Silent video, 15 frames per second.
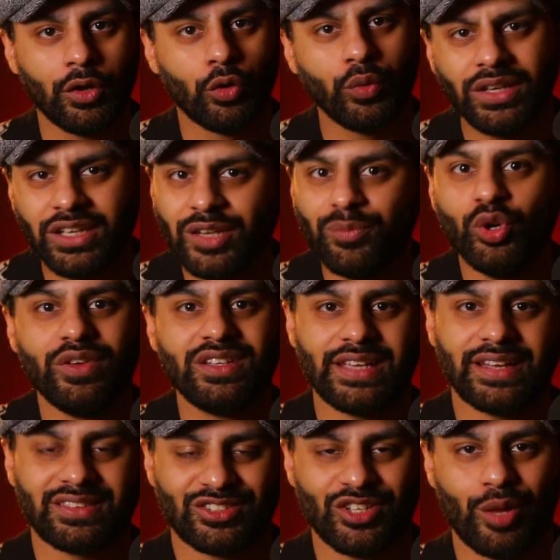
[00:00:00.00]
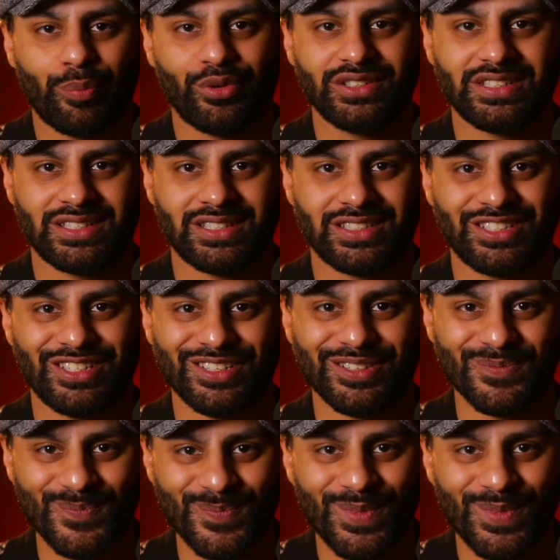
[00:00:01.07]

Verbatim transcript: We need movies like Saltburn to succeed.